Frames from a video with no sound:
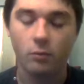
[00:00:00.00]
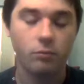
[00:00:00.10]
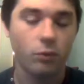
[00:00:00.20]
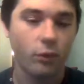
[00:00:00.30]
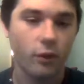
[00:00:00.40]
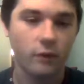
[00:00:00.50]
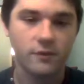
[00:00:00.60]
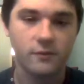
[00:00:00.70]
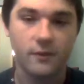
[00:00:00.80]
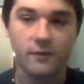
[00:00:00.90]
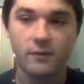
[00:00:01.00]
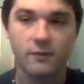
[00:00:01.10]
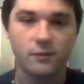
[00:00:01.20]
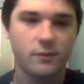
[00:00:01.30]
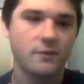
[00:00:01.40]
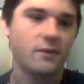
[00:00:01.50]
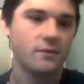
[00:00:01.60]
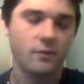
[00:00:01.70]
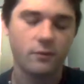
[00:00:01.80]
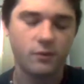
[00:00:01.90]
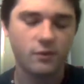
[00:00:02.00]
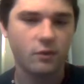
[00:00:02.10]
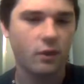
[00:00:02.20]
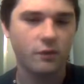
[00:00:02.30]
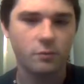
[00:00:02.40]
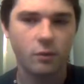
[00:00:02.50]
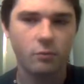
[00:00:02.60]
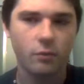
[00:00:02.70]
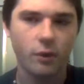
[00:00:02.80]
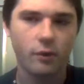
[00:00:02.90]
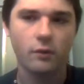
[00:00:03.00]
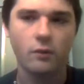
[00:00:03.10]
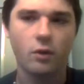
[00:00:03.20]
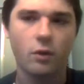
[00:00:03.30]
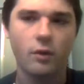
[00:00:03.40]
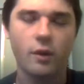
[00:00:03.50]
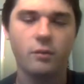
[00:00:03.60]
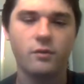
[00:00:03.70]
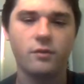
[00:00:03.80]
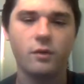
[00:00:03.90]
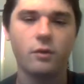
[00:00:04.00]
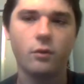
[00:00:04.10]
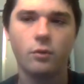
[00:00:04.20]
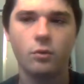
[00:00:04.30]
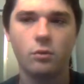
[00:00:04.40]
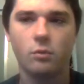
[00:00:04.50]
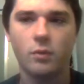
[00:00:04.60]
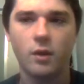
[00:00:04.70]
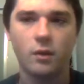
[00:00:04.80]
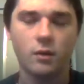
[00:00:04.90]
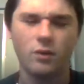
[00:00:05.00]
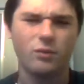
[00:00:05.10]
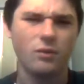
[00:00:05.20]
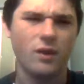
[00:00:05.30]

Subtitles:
Both offensively and defense, because that's obviously Sieloff's bread and butter. Him and Slater, Koku could have made it.